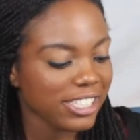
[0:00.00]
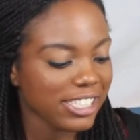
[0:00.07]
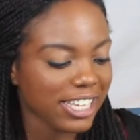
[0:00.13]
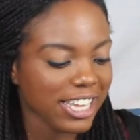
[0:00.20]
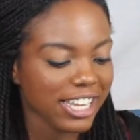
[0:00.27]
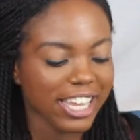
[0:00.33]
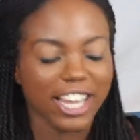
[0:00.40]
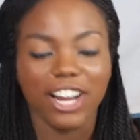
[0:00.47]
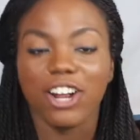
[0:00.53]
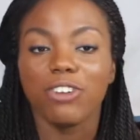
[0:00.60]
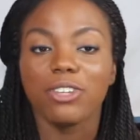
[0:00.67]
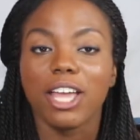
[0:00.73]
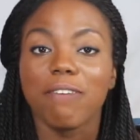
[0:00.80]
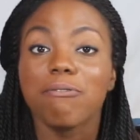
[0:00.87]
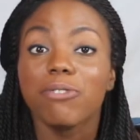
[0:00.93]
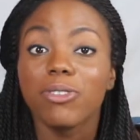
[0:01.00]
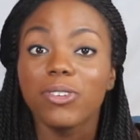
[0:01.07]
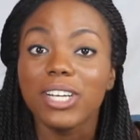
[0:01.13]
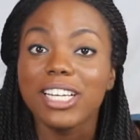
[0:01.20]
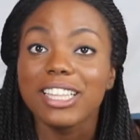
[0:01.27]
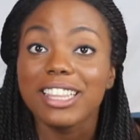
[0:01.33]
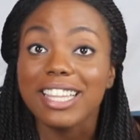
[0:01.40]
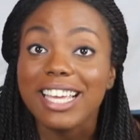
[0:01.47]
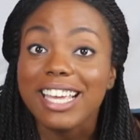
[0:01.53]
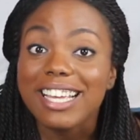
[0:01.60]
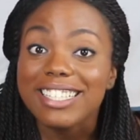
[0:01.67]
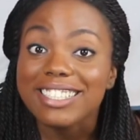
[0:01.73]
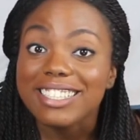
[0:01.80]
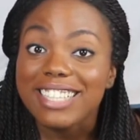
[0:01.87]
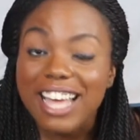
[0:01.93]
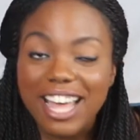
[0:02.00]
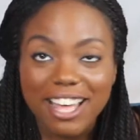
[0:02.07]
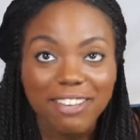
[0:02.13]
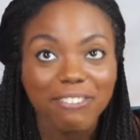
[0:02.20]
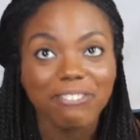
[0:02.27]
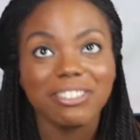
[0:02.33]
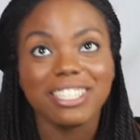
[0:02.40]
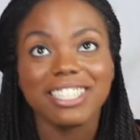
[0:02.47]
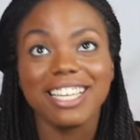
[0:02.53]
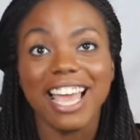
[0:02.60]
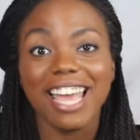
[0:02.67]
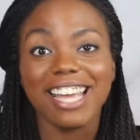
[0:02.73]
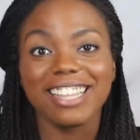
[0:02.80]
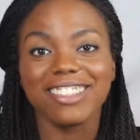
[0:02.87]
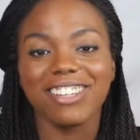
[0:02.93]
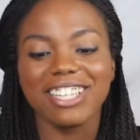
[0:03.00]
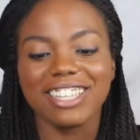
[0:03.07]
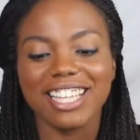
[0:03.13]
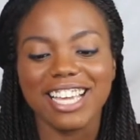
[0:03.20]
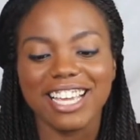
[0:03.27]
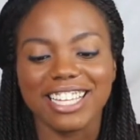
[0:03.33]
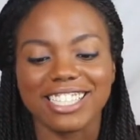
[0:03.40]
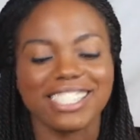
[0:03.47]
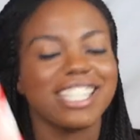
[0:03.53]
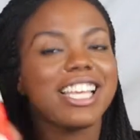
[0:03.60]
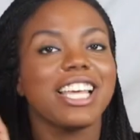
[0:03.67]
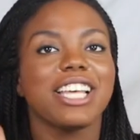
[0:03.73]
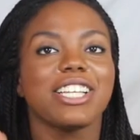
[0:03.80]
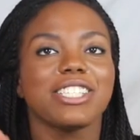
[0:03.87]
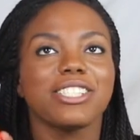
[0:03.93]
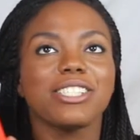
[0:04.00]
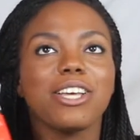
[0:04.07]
On to skincare. I only have 3 things left. Yay, 3 things.